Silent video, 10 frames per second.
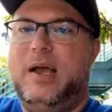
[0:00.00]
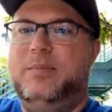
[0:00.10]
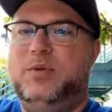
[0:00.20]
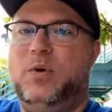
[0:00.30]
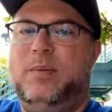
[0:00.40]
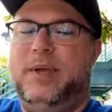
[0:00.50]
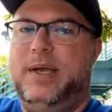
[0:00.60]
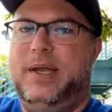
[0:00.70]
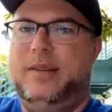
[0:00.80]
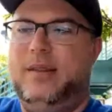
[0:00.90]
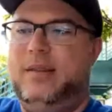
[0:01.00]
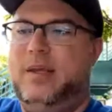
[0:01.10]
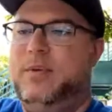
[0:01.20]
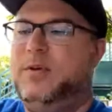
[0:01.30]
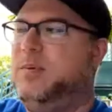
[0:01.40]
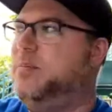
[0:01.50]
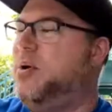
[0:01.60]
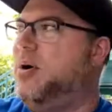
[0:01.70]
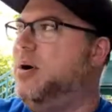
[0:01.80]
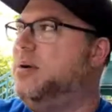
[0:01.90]
come join me at the amusement
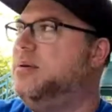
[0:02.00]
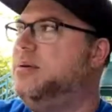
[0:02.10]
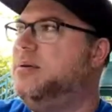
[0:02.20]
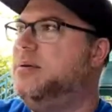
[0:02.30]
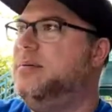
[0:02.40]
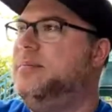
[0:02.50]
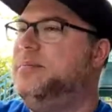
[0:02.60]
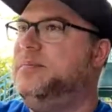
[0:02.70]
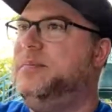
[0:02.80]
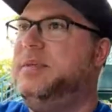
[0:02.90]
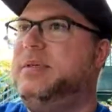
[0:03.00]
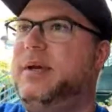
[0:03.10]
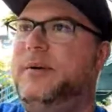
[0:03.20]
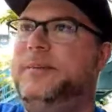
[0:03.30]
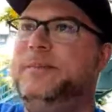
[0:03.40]
parks. So